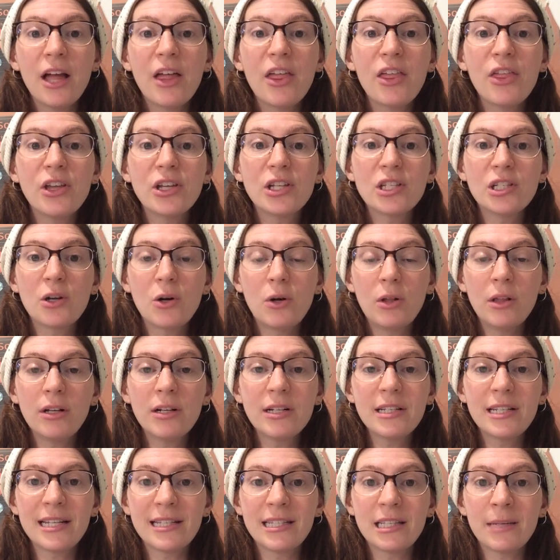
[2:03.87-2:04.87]
The solar
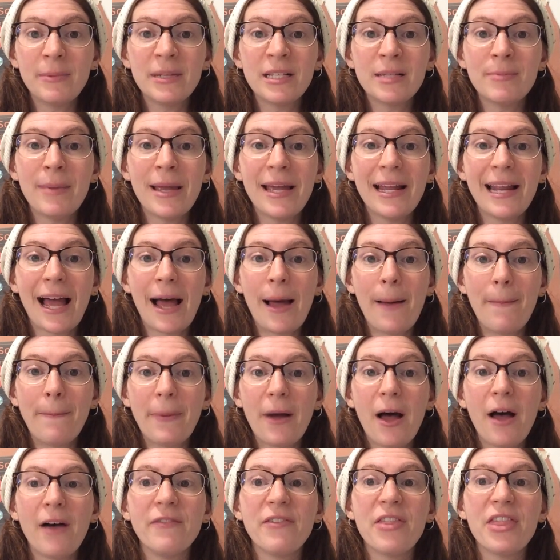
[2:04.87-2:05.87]
system is made up
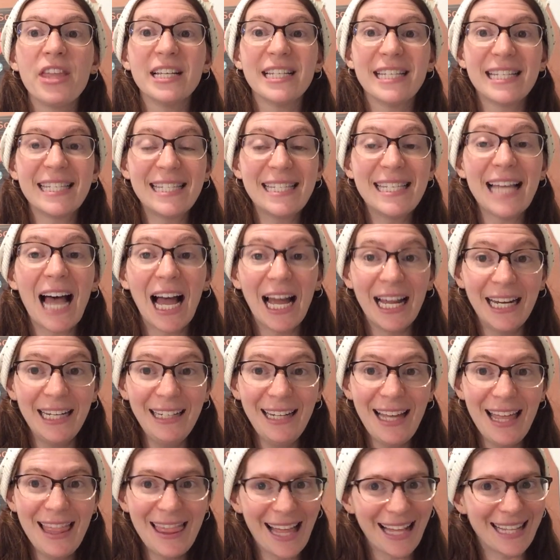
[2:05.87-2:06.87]
of the
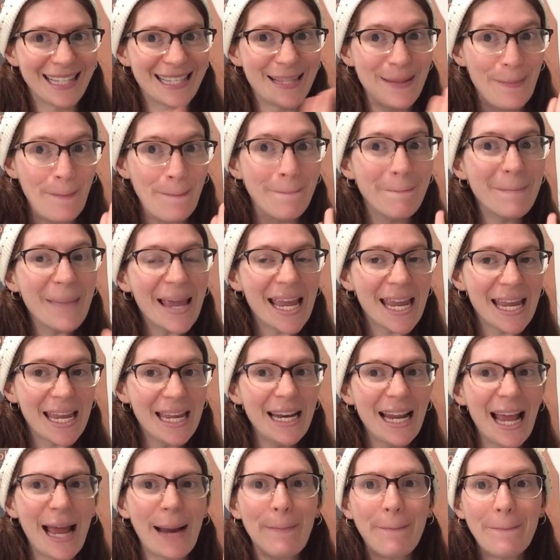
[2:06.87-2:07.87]
sun, that's the
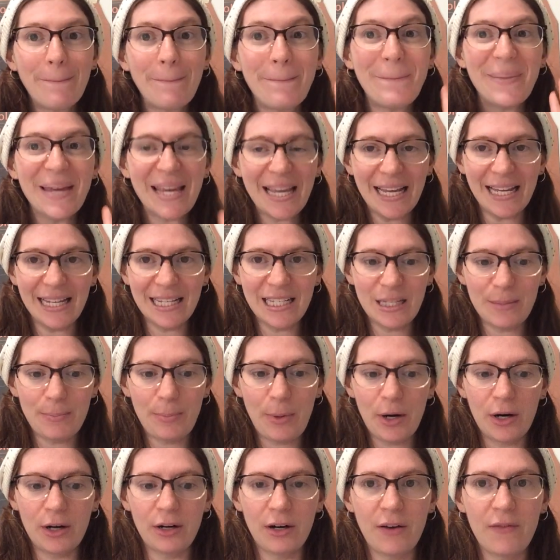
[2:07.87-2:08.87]
main and biggest
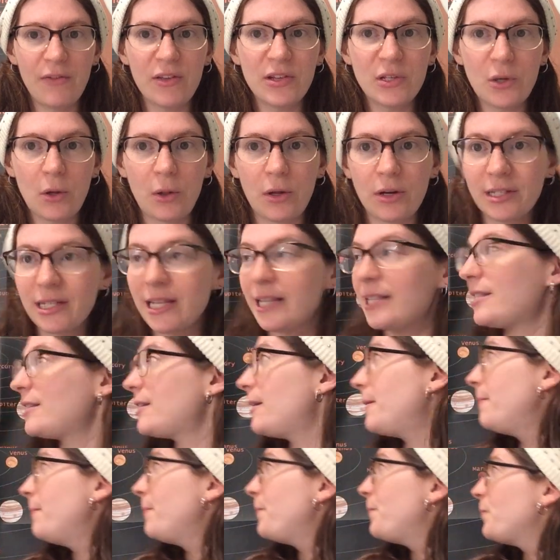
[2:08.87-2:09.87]
part of the solar
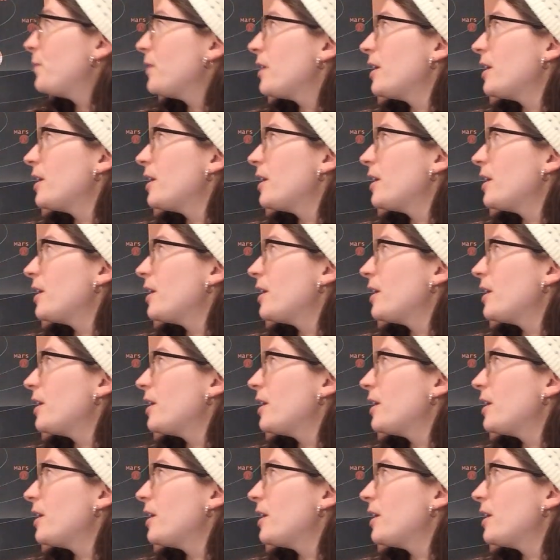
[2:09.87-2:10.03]
system,